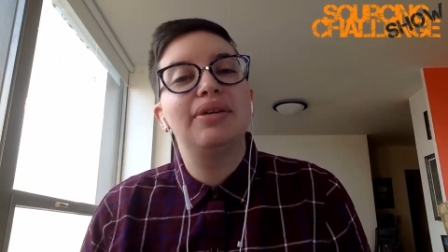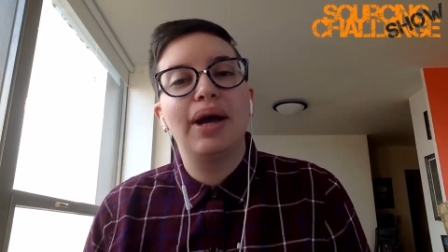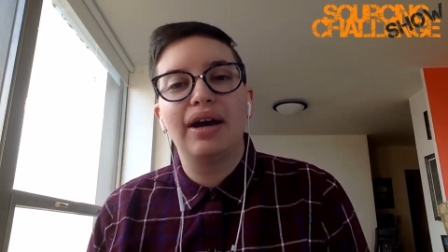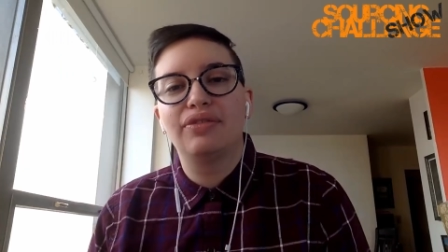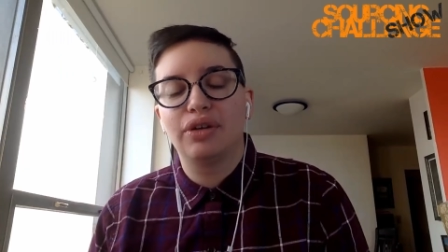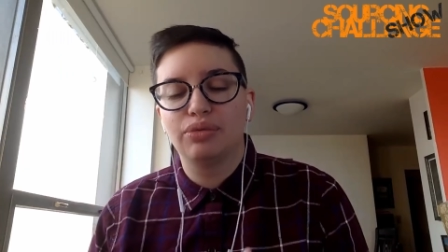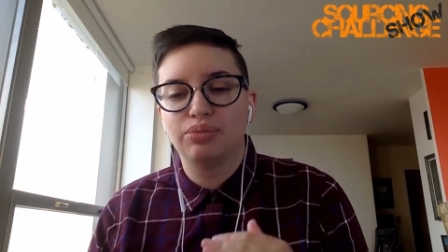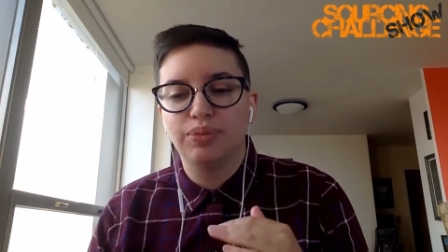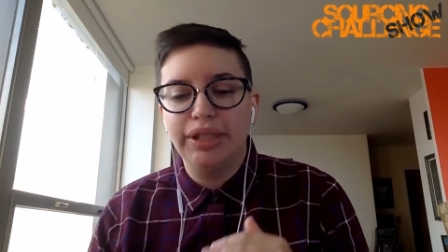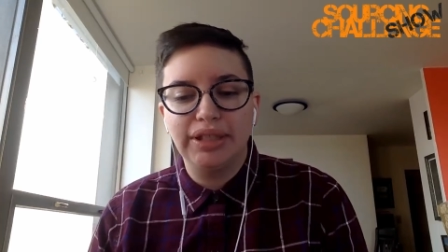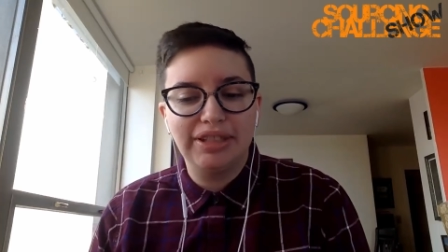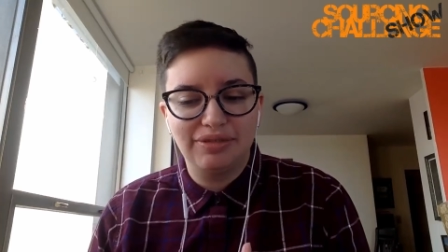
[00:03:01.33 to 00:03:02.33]
mean, we do have
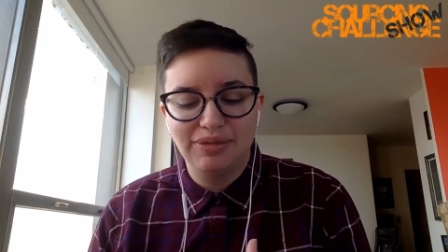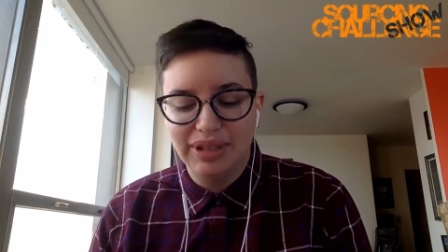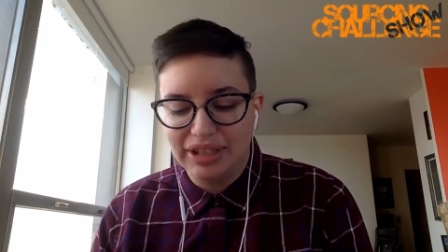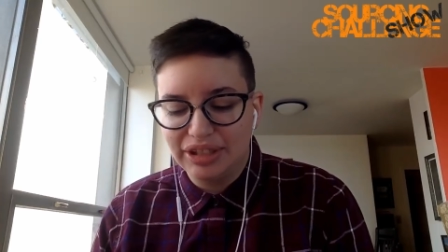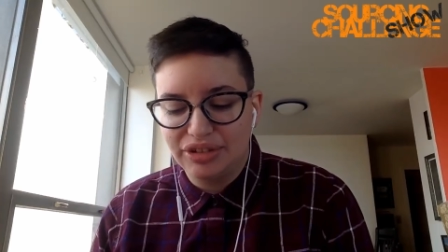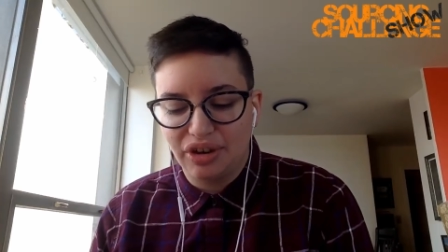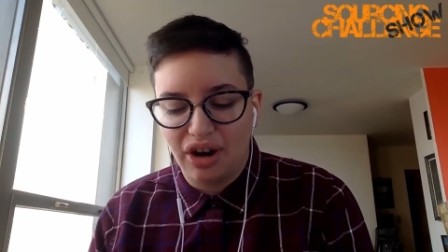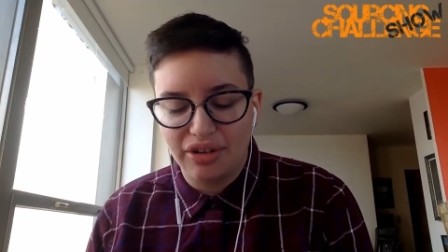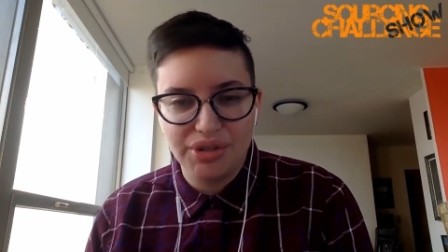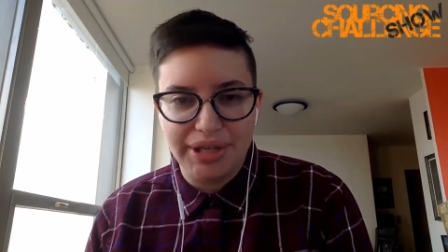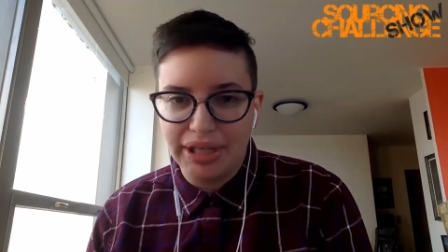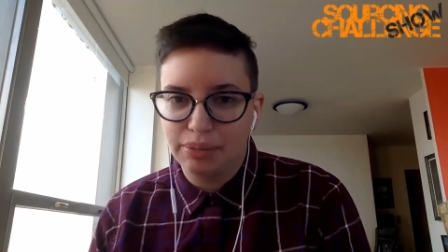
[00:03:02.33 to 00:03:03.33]
a really, really
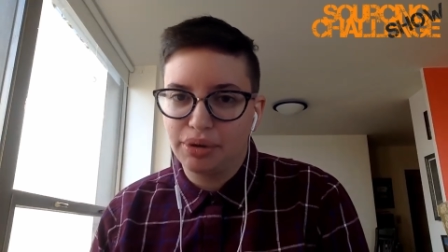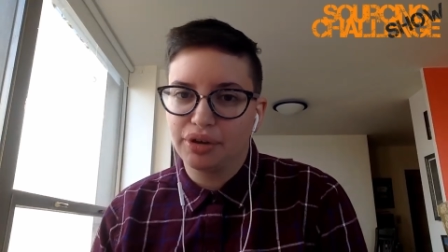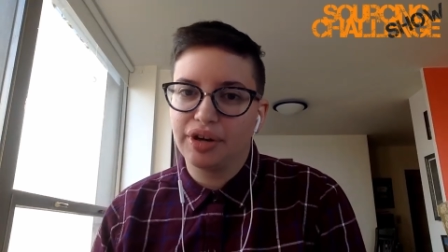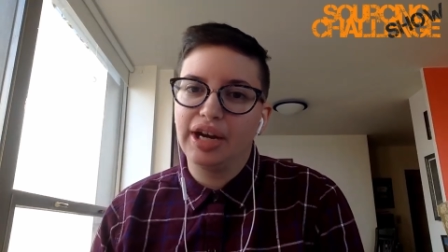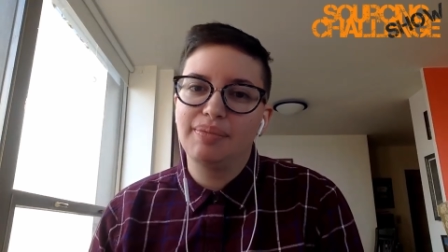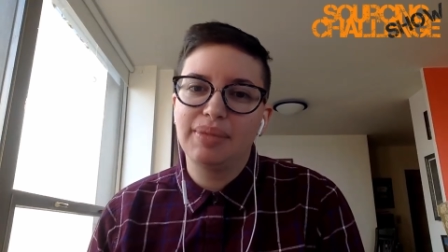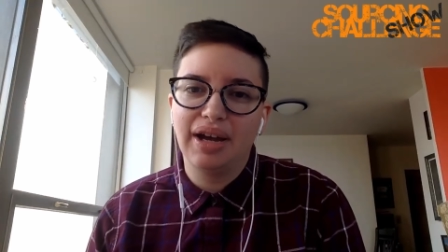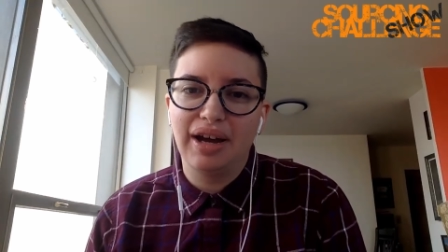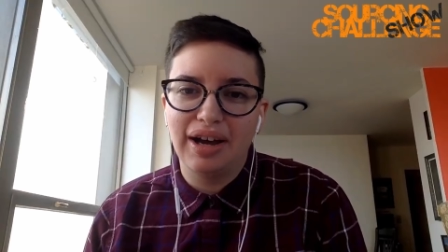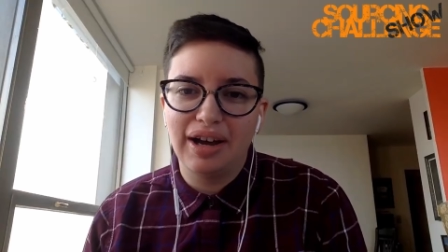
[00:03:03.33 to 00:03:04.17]
strong training program.